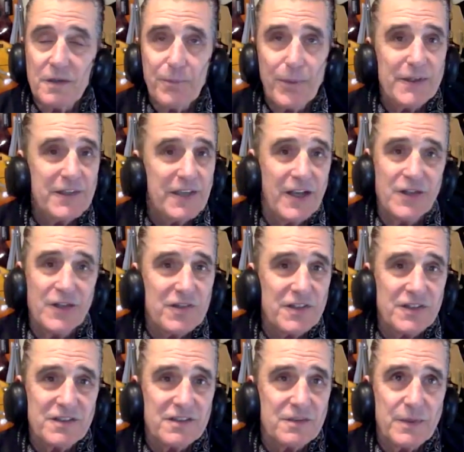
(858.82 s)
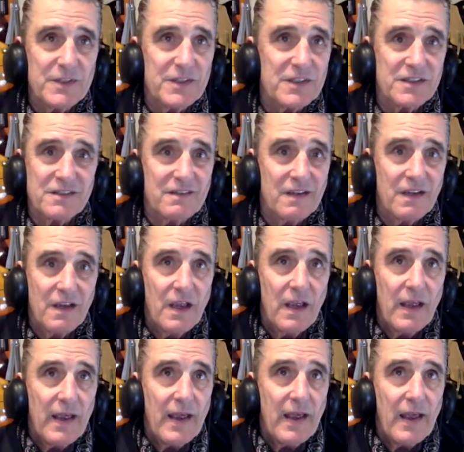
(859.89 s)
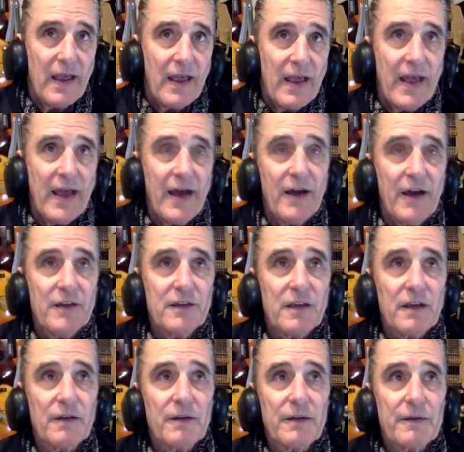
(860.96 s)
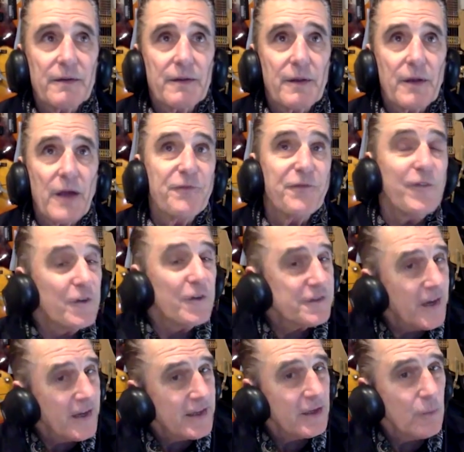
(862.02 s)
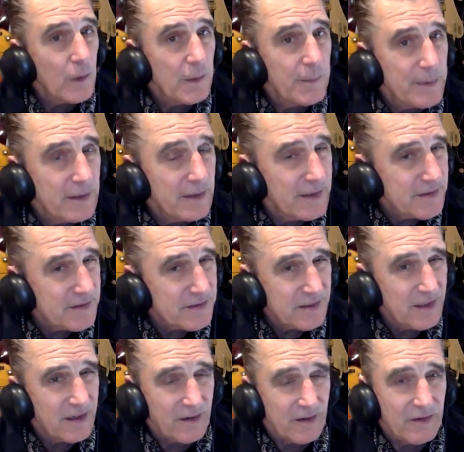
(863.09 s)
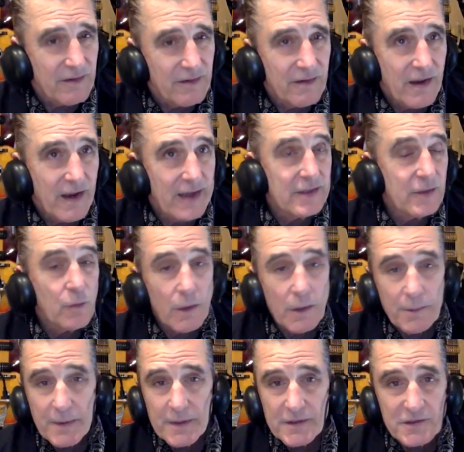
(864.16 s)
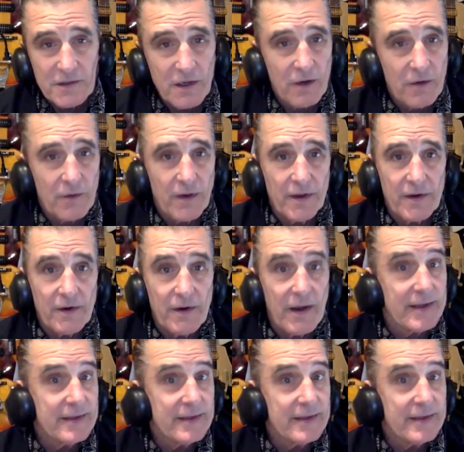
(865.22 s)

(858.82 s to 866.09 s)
unpretentious. And at first, I didn't want to be the lead singer. I didn't want to be the songwriter. I